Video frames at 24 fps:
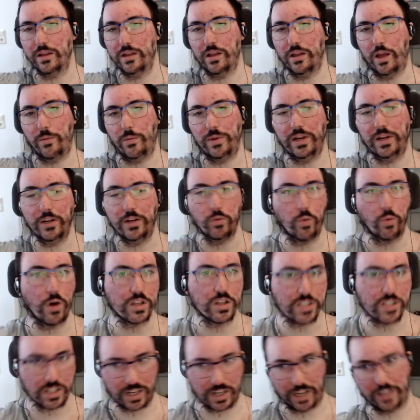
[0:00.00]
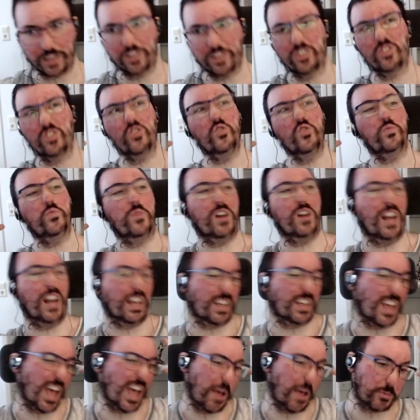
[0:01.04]
I mean, it wasn't like super, like
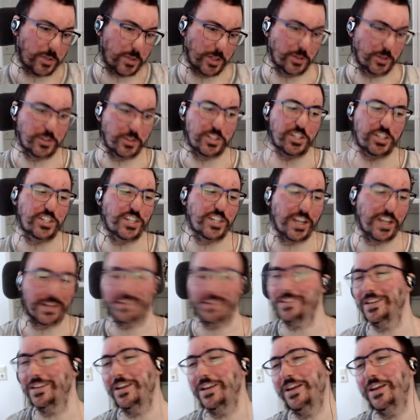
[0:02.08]
absolute shit,